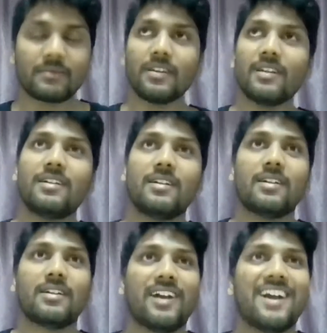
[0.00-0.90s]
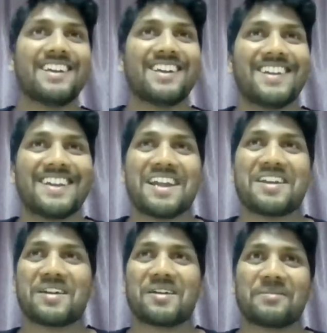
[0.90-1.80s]
Do you see any weaknesses right
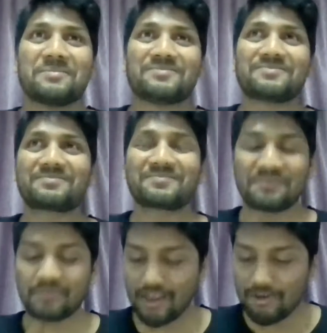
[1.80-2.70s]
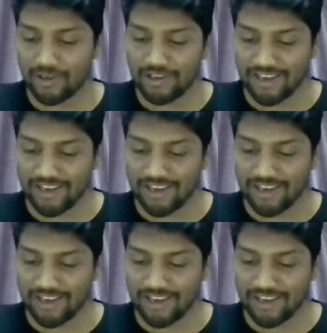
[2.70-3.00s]
now? As like, oh,